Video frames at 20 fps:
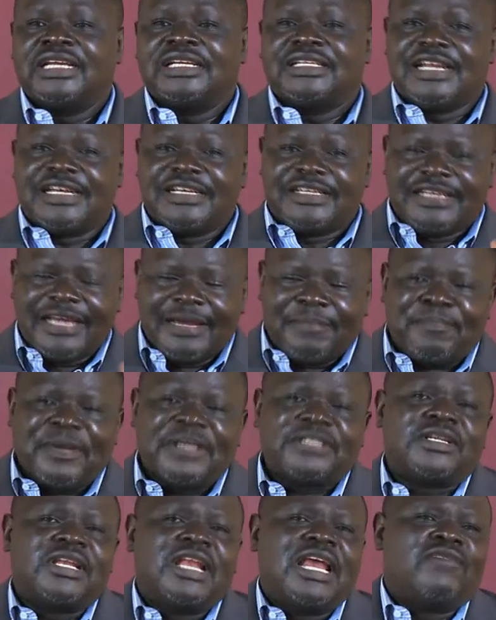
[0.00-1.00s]
the
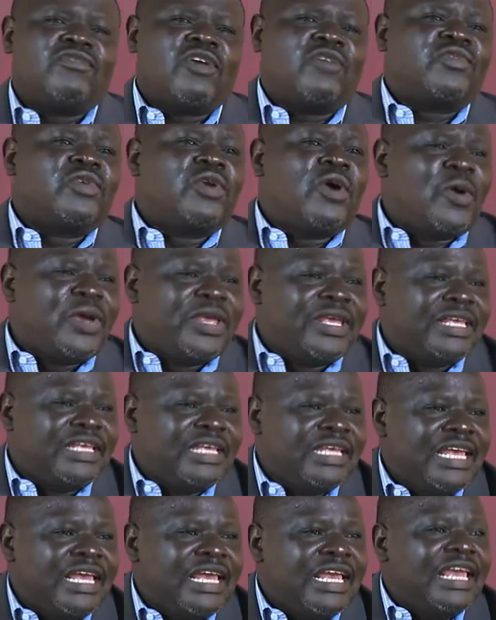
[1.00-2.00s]
deepest level of knowing
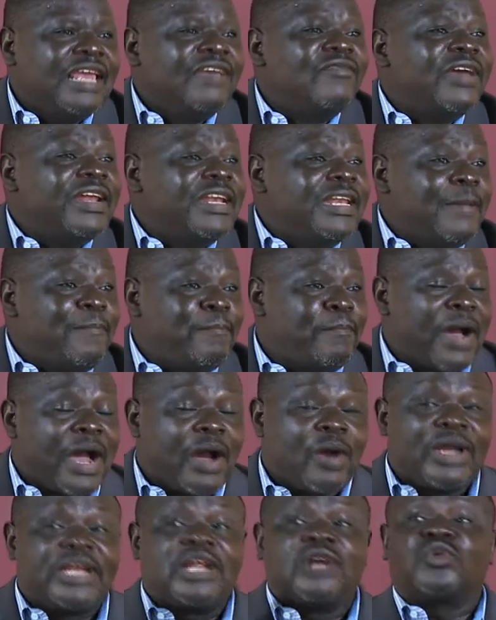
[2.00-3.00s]
even the
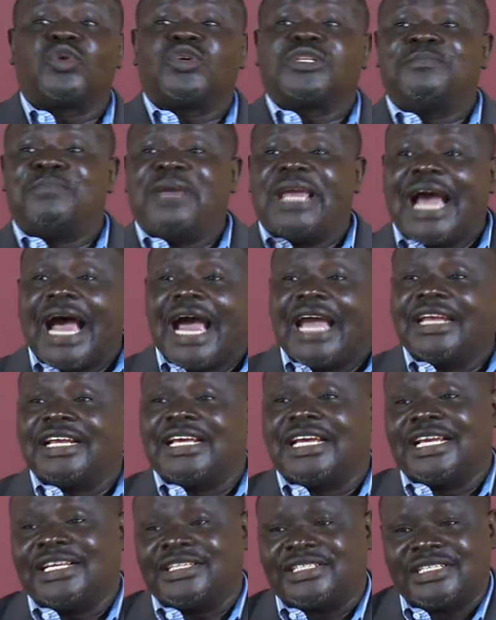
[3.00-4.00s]
power that was behind
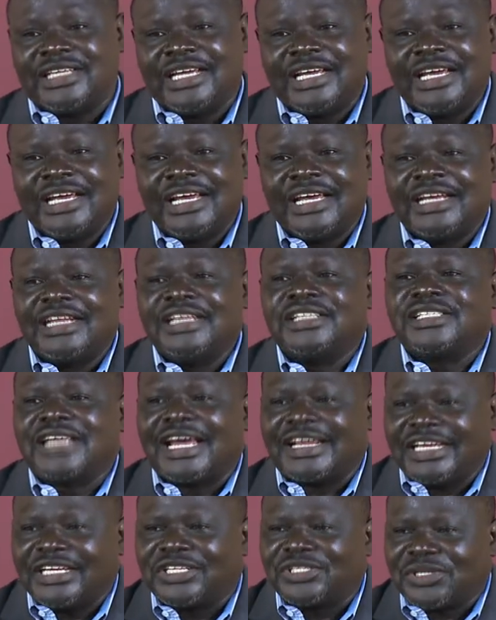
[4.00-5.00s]
his
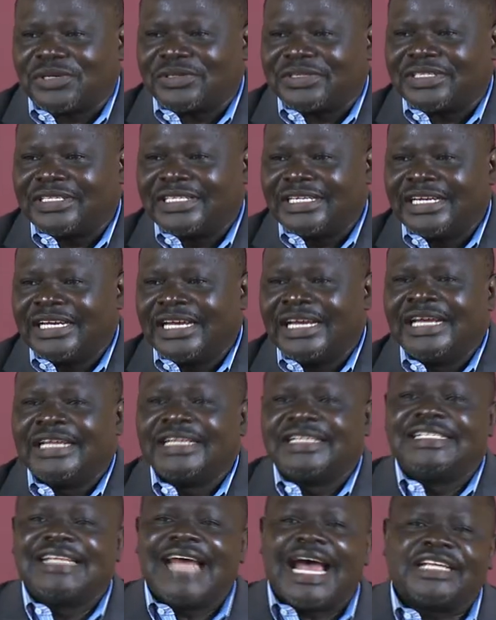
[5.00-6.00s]
resurrection.
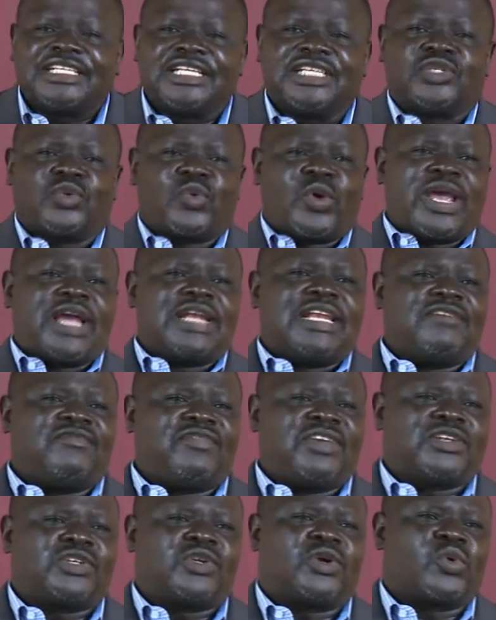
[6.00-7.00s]
That is where the
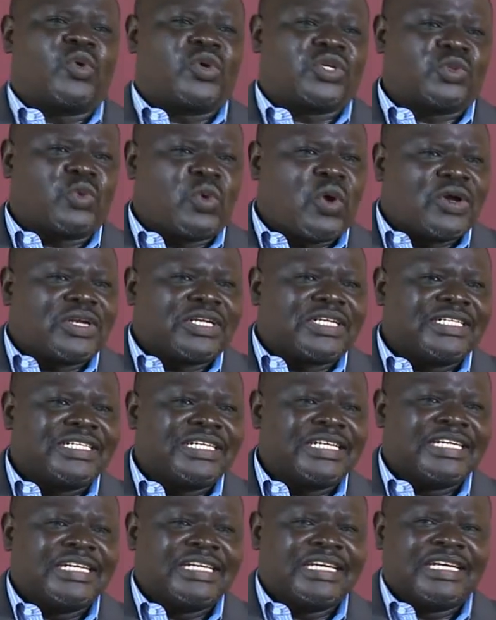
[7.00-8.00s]
victory was won.
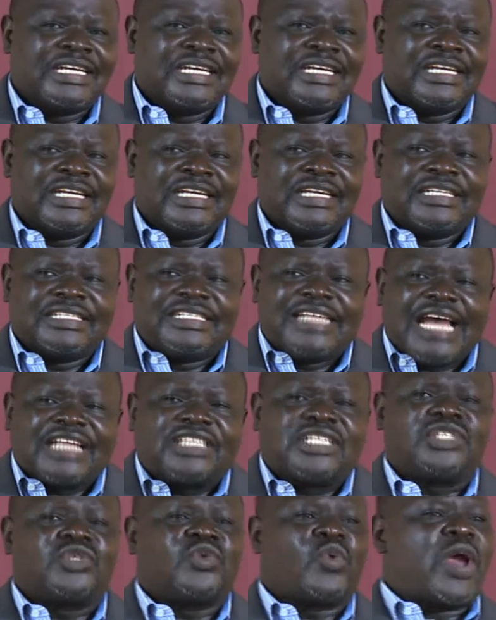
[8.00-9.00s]

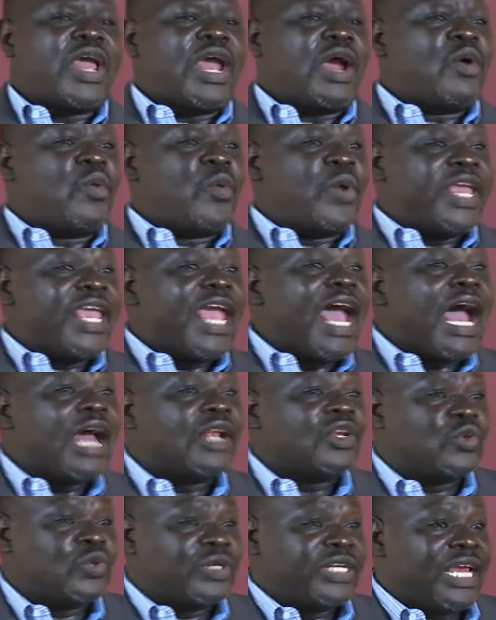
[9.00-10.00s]
That is where we are
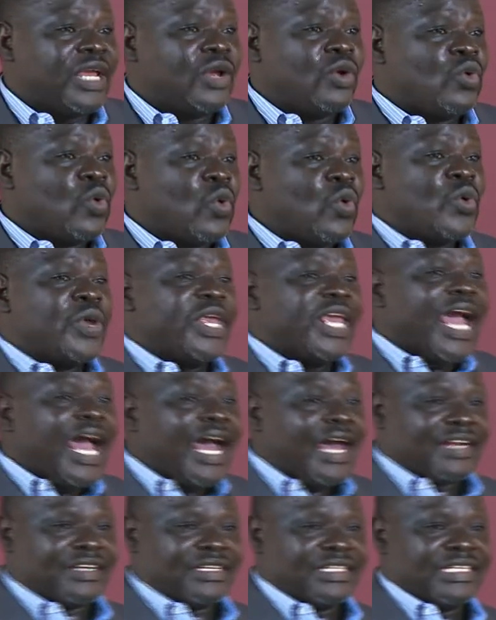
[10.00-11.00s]
today who we
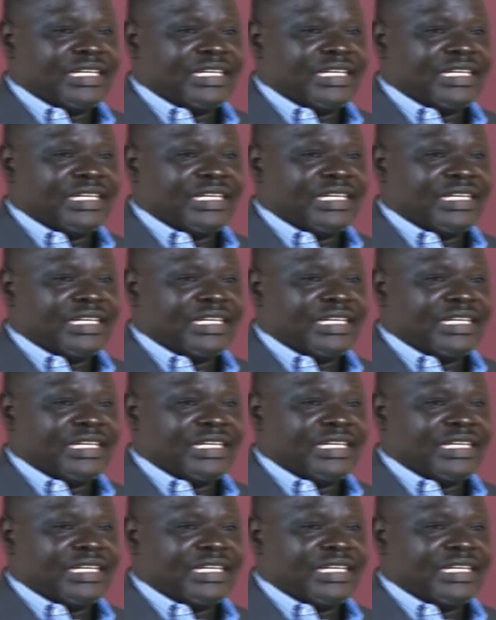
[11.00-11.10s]
are.